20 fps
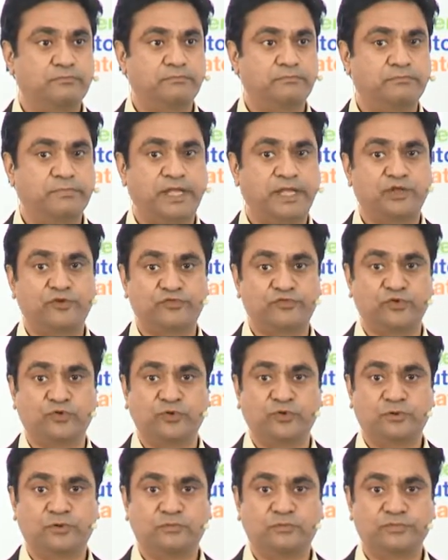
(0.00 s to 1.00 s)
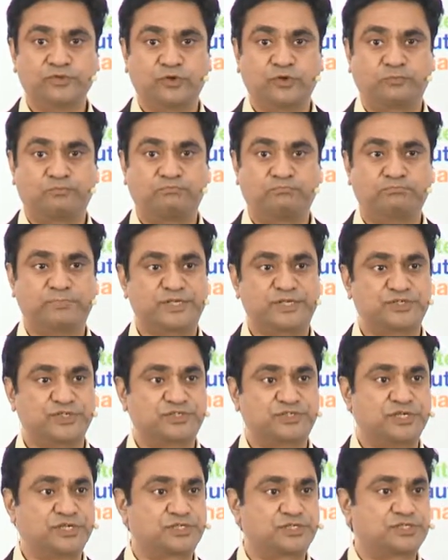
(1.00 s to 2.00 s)
many of you, your
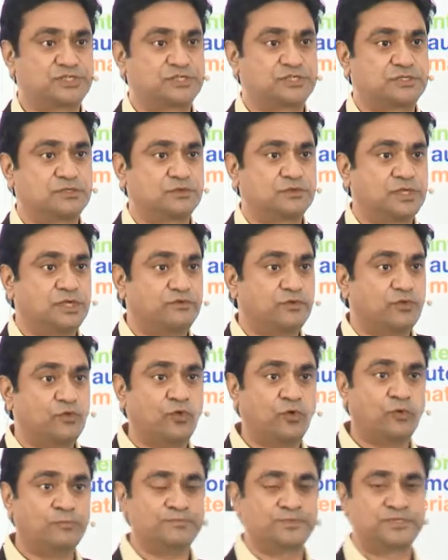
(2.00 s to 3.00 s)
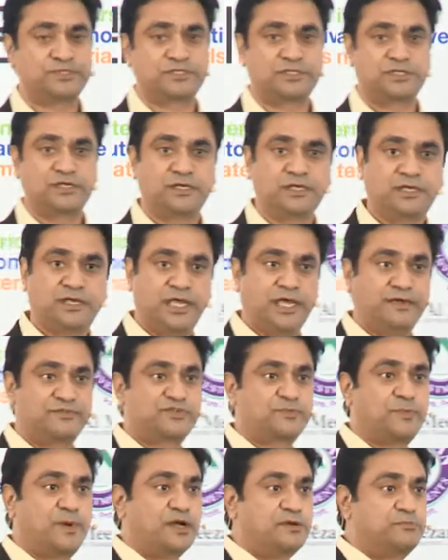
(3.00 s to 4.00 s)
businesses, even homes, have
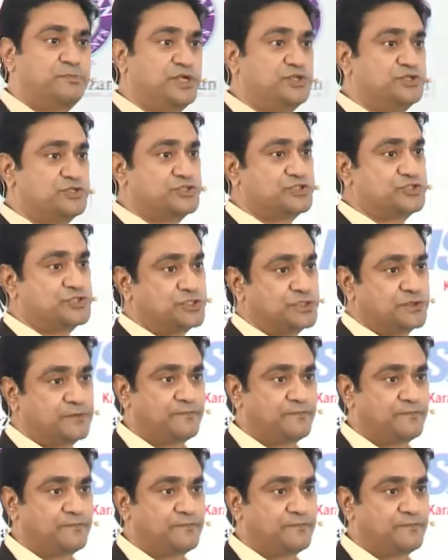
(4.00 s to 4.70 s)
smart meters